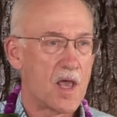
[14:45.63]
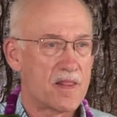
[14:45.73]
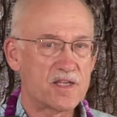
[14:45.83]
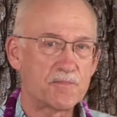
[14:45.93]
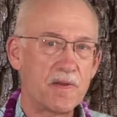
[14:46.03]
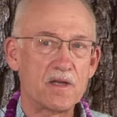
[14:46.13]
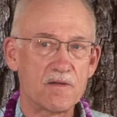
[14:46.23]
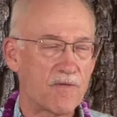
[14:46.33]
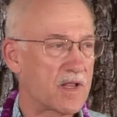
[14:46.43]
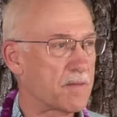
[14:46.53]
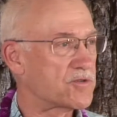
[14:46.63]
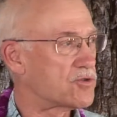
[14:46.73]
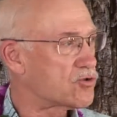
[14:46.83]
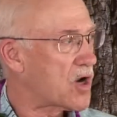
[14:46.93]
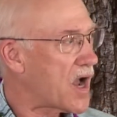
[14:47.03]
that's being developed to
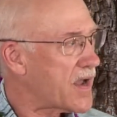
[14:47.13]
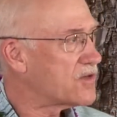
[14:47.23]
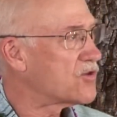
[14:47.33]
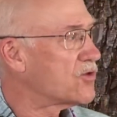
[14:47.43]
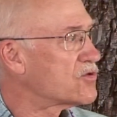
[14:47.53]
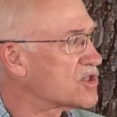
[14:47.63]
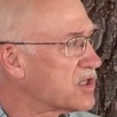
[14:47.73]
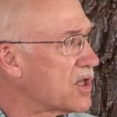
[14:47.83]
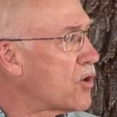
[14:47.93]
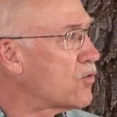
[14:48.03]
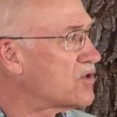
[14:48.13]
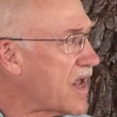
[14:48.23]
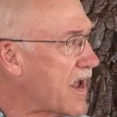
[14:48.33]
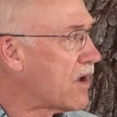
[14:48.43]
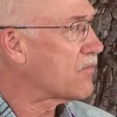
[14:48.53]
try to slow
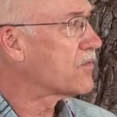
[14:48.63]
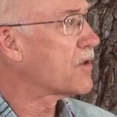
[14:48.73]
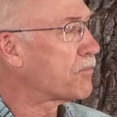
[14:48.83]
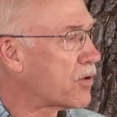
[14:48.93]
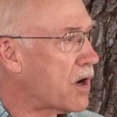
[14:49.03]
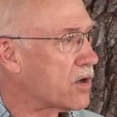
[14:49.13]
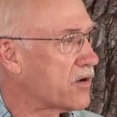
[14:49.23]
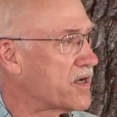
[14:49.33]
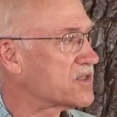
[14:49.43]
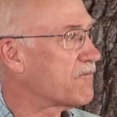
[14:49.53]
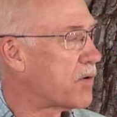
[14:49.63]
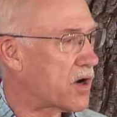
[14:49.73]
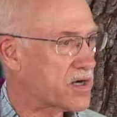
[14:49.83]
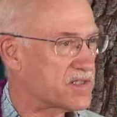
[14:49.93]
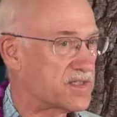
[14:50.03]
down the progress of
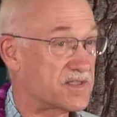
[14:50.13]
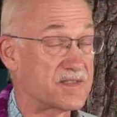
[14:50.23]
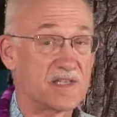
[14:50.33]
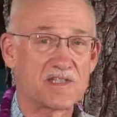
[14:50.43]
Parkinson's disease.